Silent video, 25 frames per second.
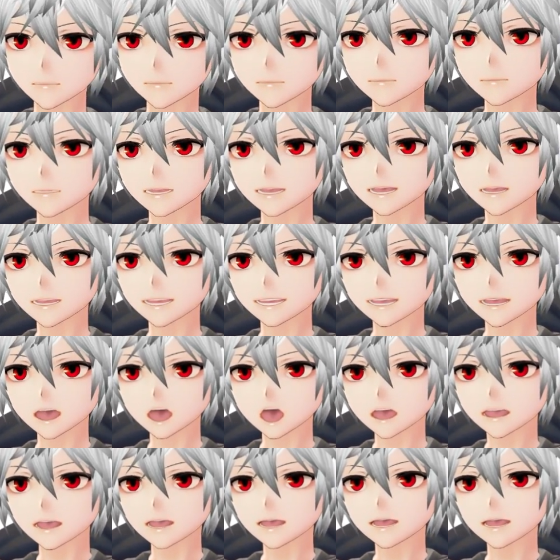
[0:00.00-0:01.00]
they
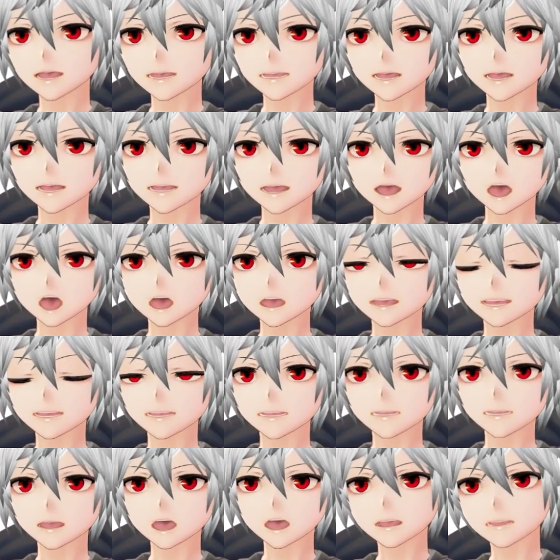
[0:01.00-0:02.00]
don't really need more than
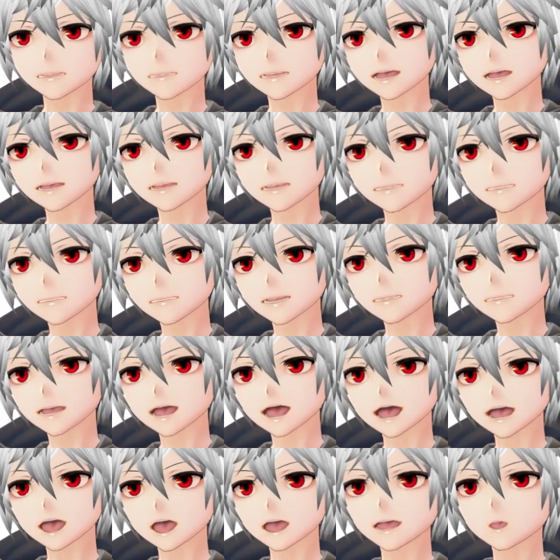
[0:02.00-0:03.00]
4 skills, because
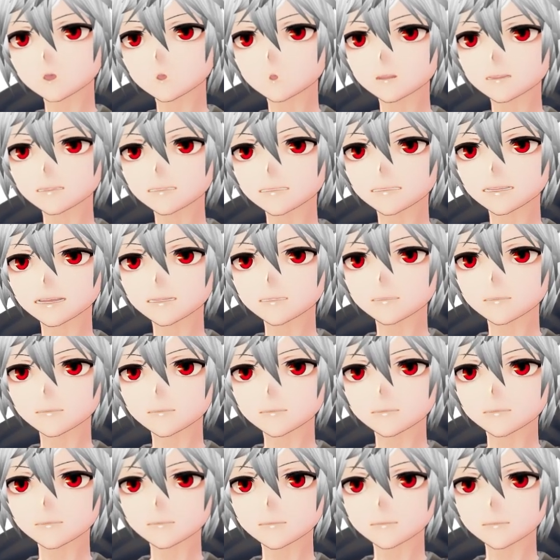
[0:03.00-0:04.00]
I've used
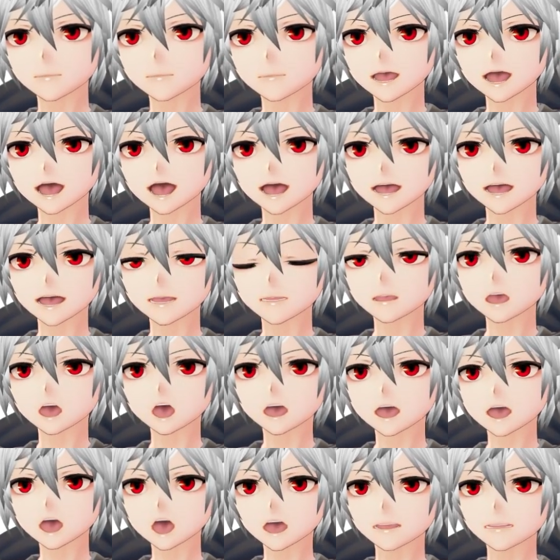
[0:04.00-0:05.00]
like
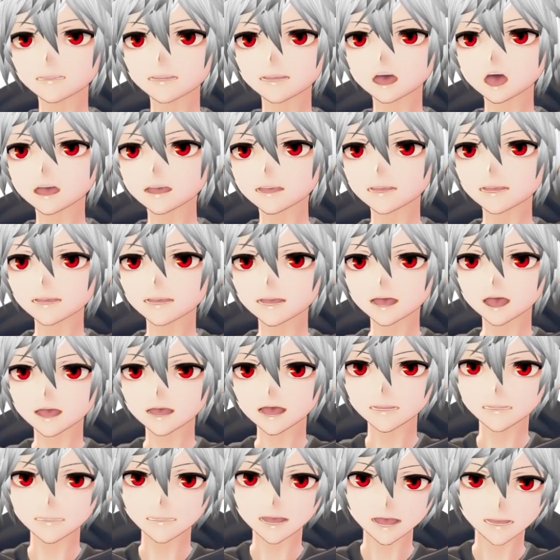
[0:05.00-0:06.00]
almost all the
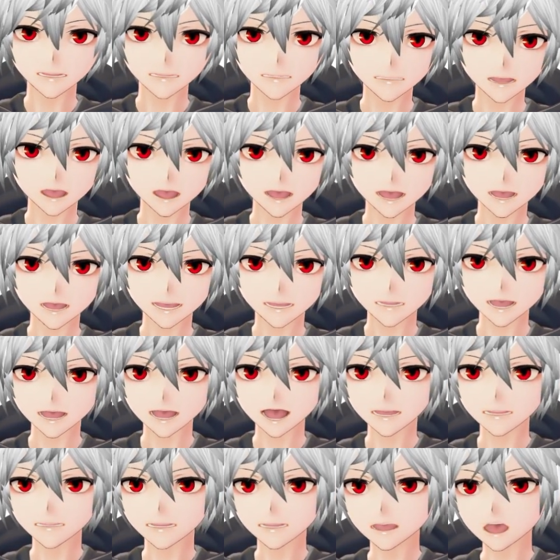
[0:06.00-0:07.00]
DPS classes in the game at
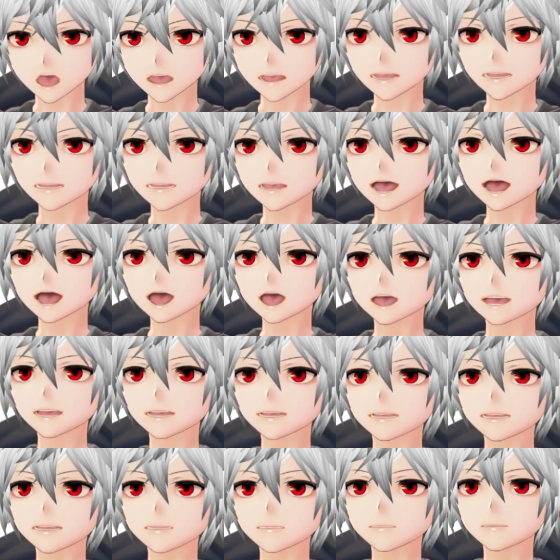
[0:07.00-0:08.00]
this point in time,
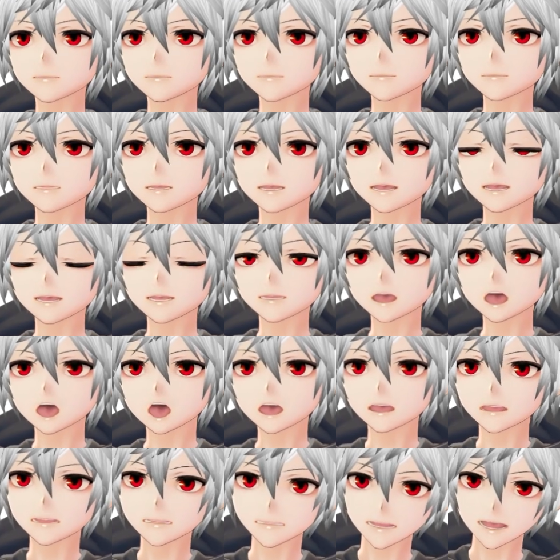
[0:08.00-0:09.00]
and
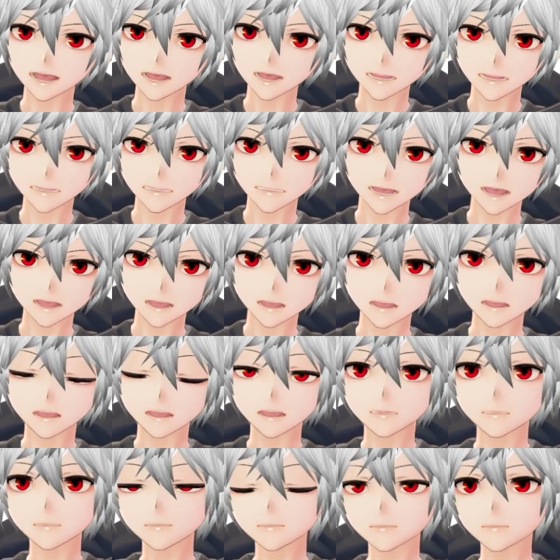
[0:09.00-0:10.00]
4 skills are
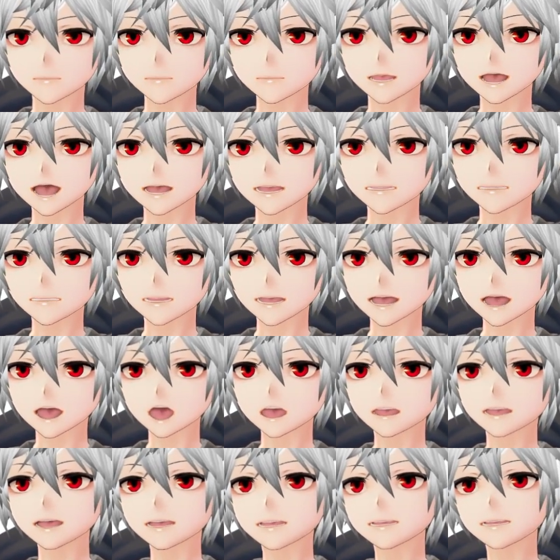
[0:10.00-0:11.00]
honestly more
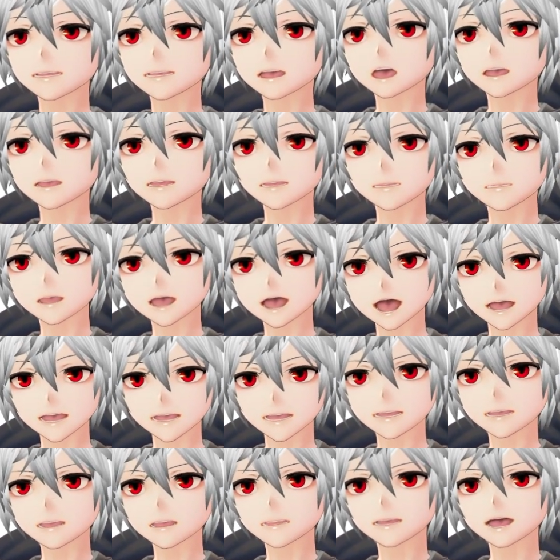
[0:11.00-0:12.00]
than enough. But
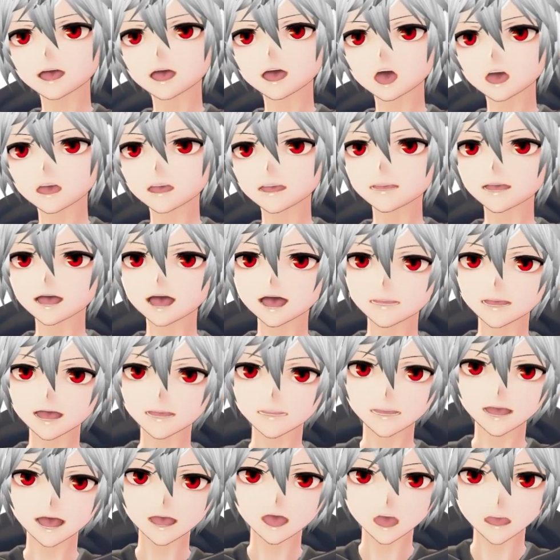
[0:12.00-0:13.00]
for support
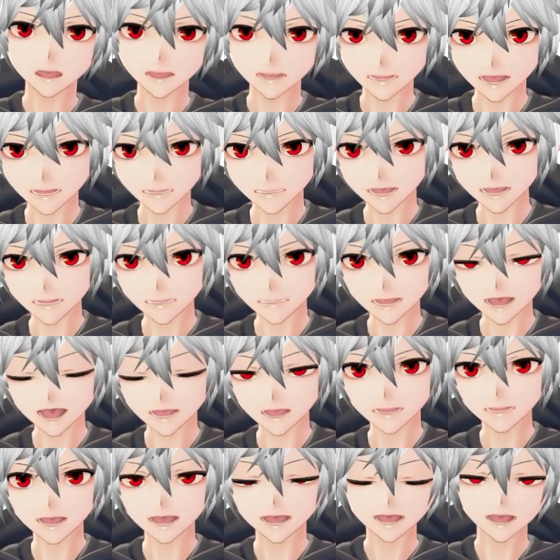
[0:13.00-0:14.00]
classes have
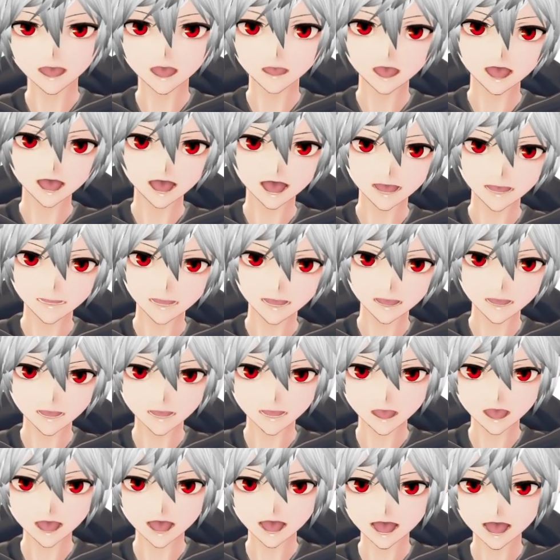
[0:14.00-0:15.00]
like buffs,
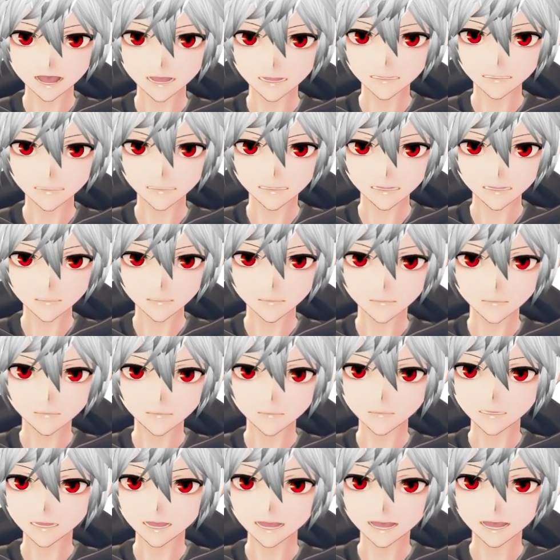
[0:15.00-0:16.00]
debuffs,
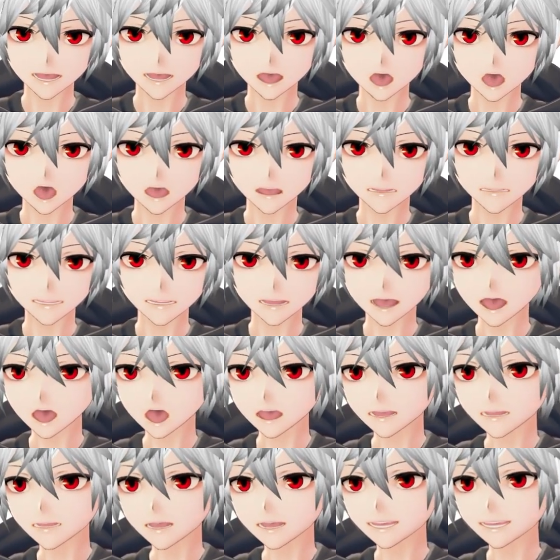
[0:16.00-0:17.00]
heals, and
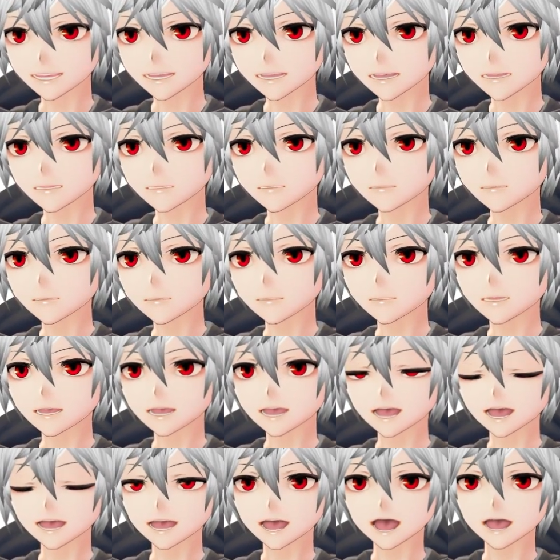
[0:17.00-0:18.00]
all of that.
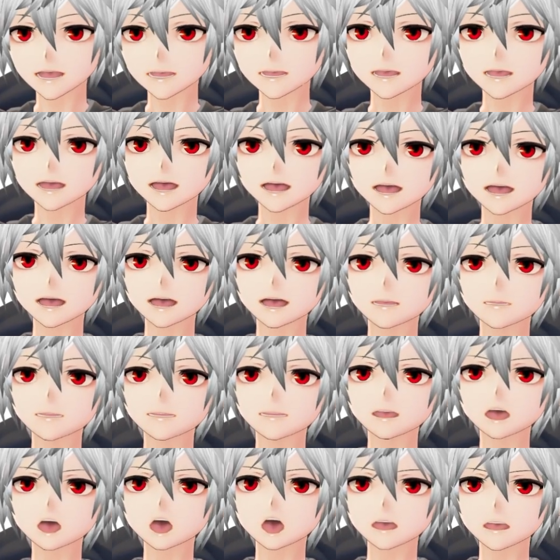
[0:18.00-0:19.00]
Having
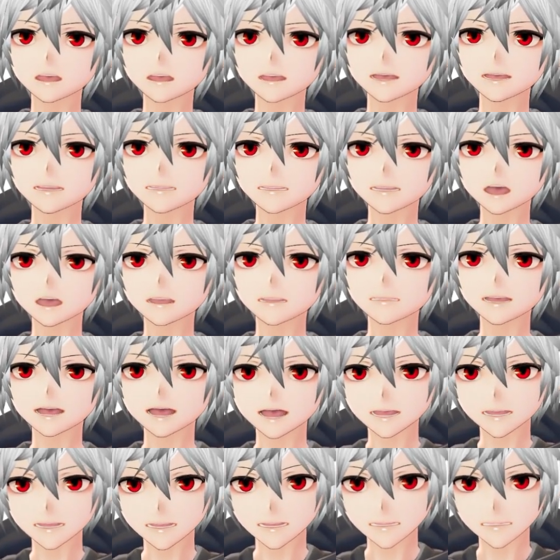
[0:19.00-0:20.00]
4 additional
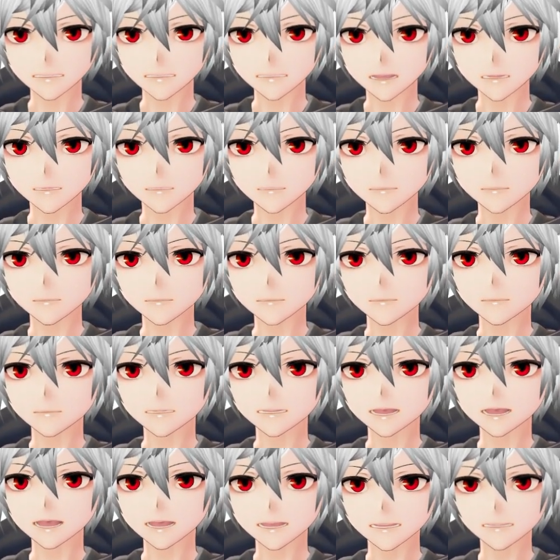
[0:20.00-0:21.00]
skills
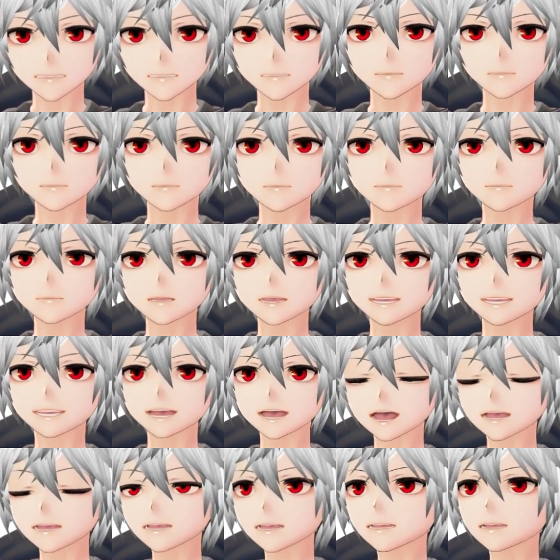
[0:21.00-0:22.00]
means they
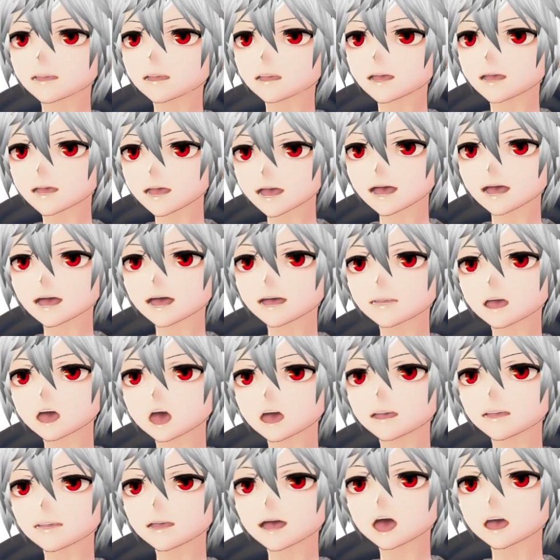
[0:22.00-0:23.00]
can bring
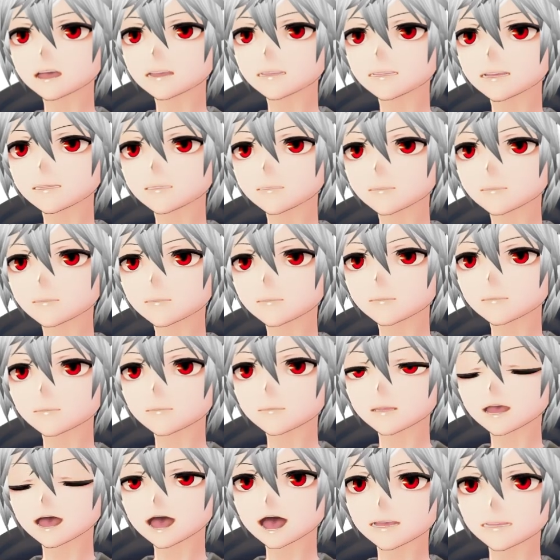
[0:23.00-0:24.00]
all of those
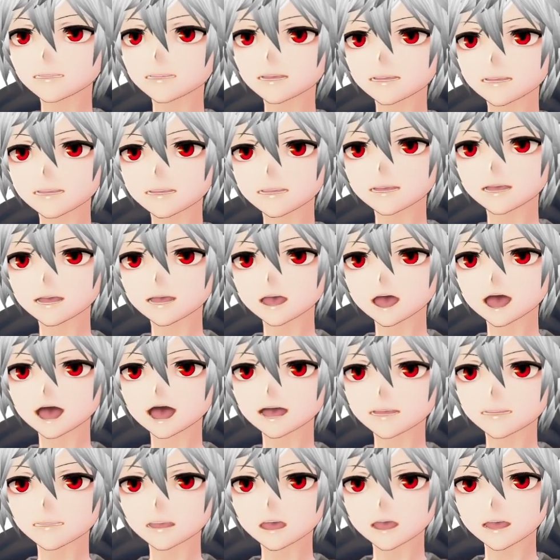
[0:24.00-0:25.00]
buffs and
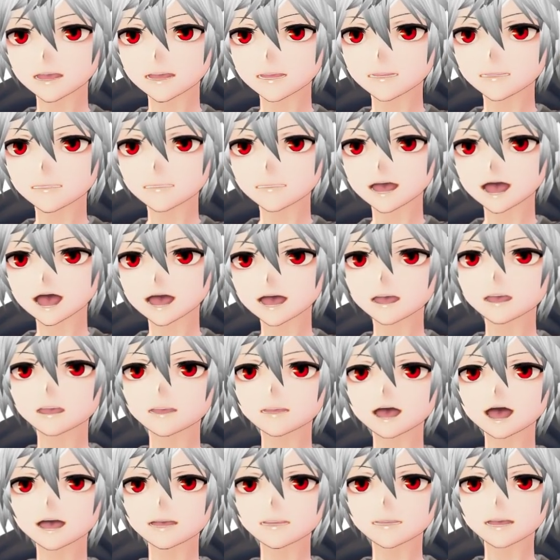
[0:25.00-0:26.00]
debuffs without
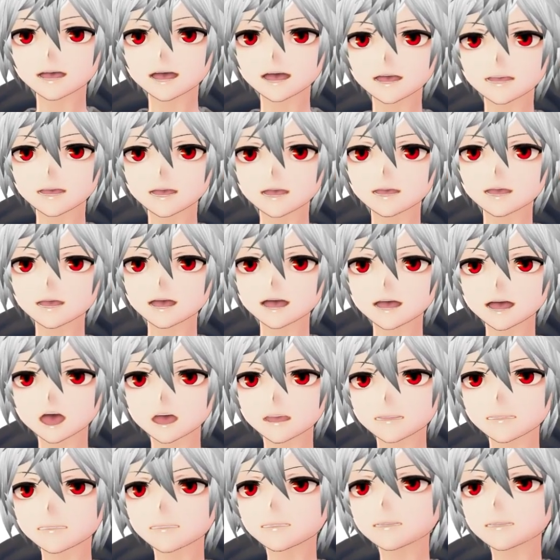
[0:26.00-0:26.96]
sacrificing anything. Because